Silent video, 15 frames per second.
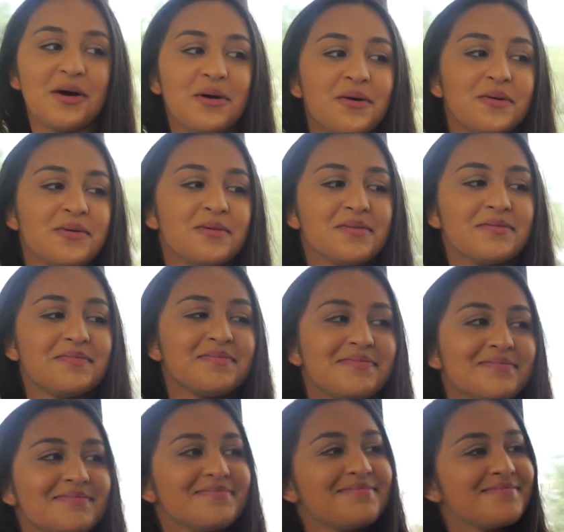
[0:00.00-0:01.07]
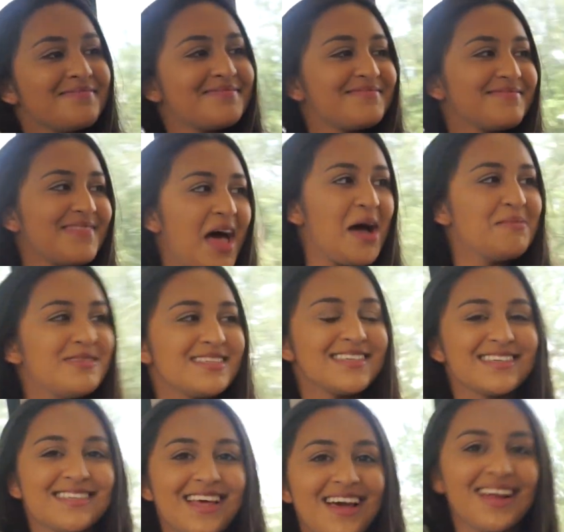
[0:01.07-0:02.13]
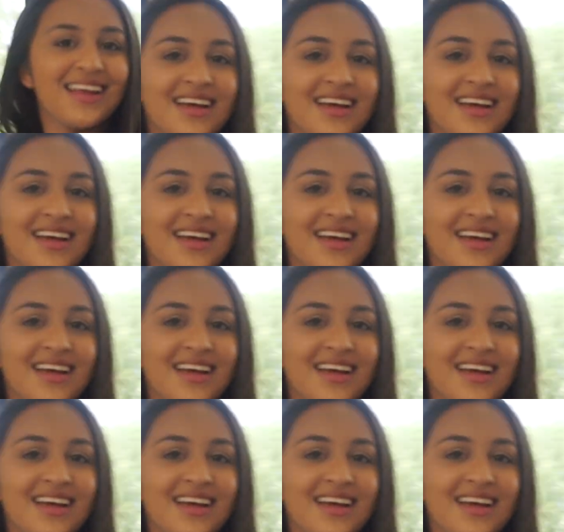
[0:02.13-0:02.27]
Ooh. Right. Let's see your shirt.